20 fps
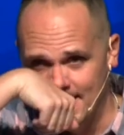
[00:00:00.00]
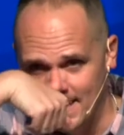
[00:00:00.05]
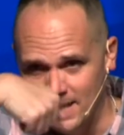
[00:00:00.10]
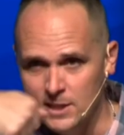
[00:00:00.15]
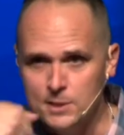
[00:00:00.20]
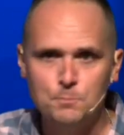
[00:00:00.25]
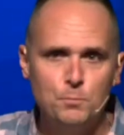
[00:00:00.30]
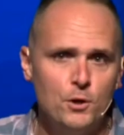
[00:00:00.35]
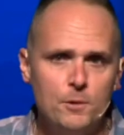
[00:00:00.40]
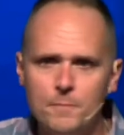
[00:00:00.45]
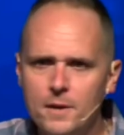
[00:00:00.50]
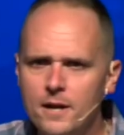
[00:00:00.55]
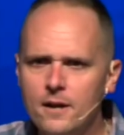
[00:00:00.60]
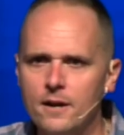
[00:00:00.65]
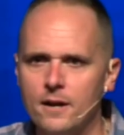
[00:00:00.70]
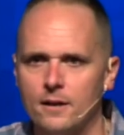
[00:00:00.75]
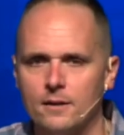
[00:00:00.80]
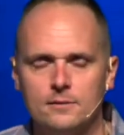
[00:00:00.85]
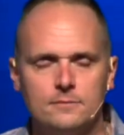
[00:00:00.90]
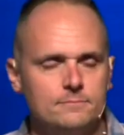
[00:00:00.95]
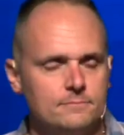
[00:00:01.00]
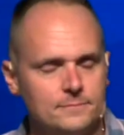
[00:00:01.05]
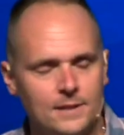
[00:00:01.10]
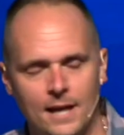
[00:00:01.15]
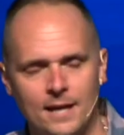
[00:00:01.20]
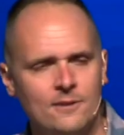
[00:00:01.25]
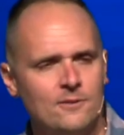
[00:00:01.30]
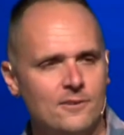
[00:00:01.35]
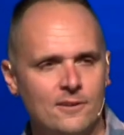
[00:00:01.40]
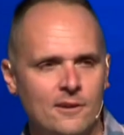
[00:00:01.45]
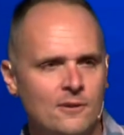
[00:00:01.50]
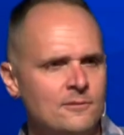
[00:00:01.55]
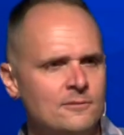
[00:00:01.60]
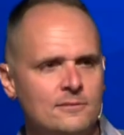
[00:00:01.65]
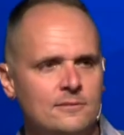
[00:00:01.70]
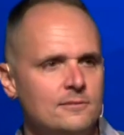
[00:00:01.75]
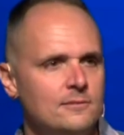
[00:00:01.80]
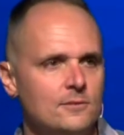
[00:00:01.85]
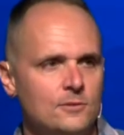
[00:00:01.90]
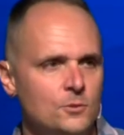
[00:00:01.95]
He's Britt Merrick. I don't know.
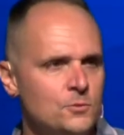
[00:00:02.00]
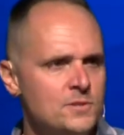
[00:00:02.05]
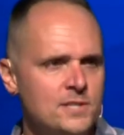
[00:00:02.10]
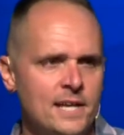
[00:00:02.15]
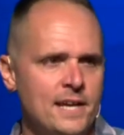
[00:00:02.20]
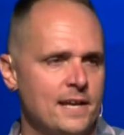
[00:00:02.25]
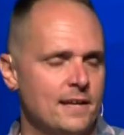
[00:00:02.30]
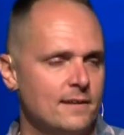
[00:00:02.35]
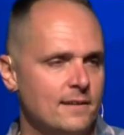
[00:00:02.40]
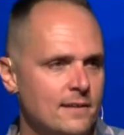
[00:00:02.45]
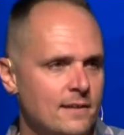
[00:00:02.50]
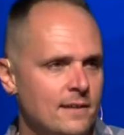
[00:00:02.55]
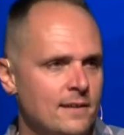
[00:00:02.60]
Who's that?